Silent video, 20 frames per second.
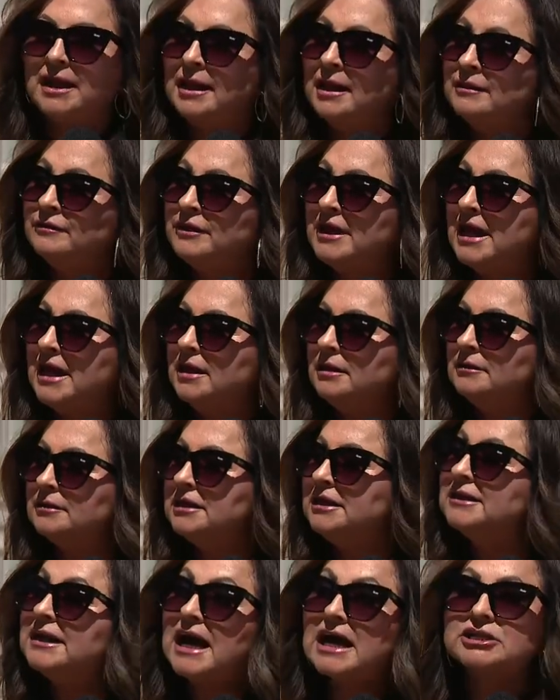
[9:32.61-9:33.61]
And then
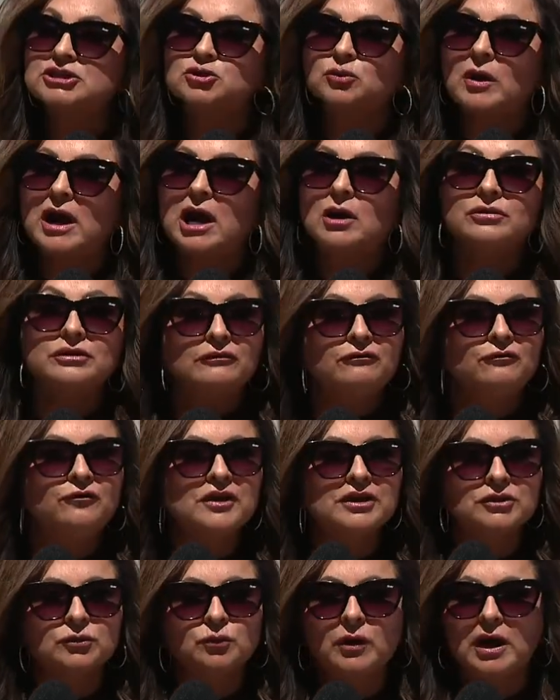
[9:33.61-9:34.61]
the last round, the
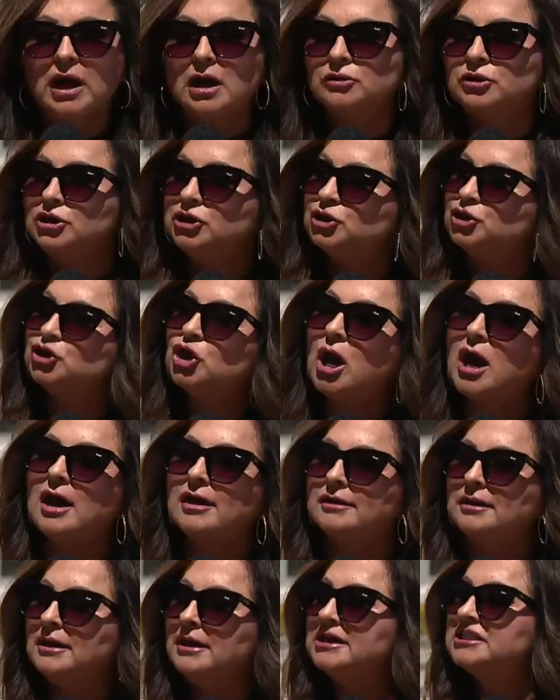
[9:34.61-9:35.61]
fifth round, he shot
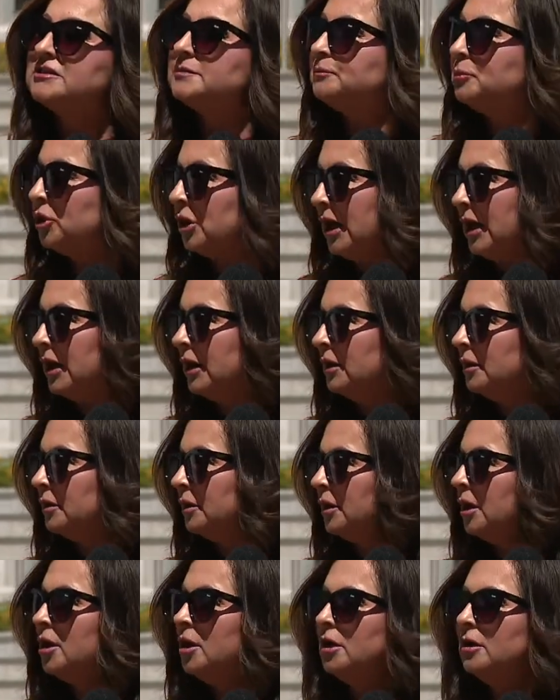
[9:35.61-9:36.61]
his, uh,
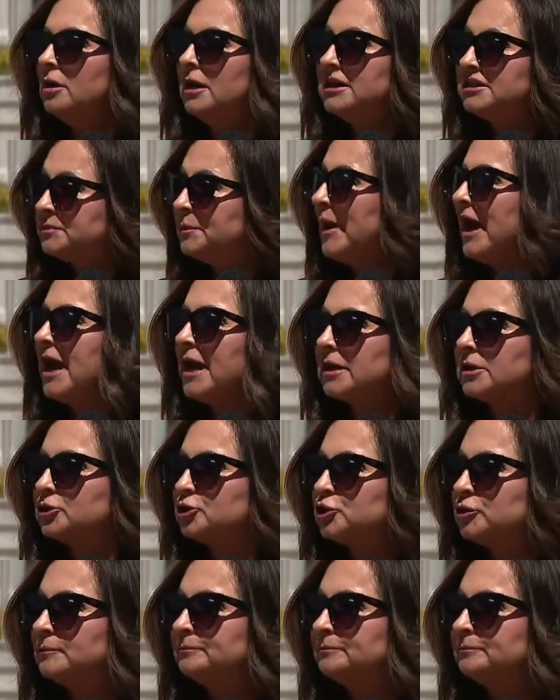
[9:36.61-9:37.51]
his badge